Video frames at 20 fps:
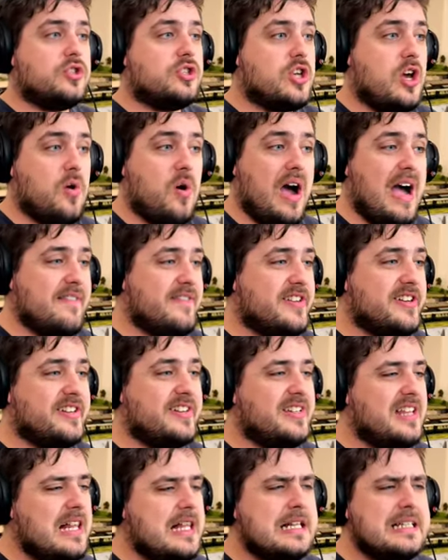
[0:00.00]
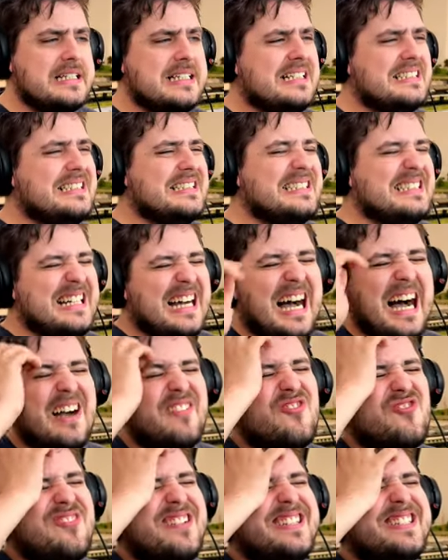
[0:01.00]
So I haven't I
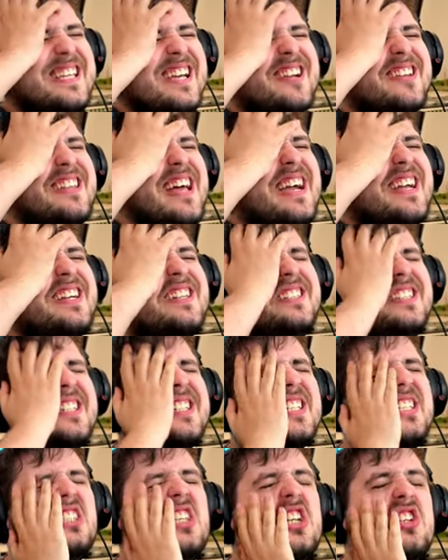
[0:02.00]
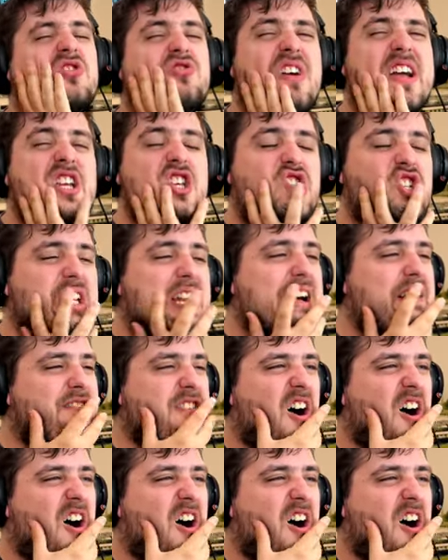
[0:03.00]
haven't really taken that into consideration, have